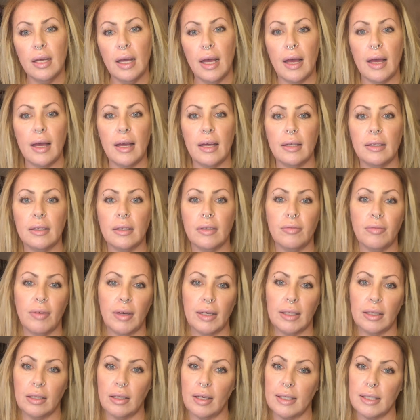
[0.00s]
and the
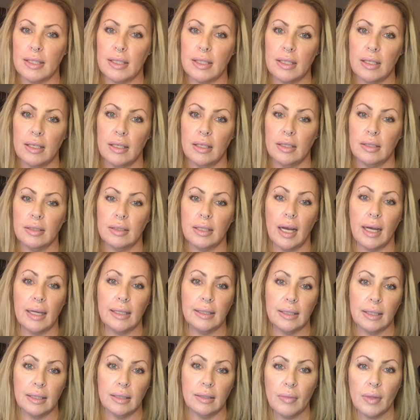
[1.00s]
fine lines
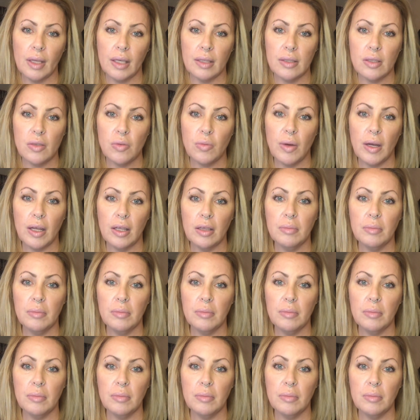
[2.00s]
tighten as well.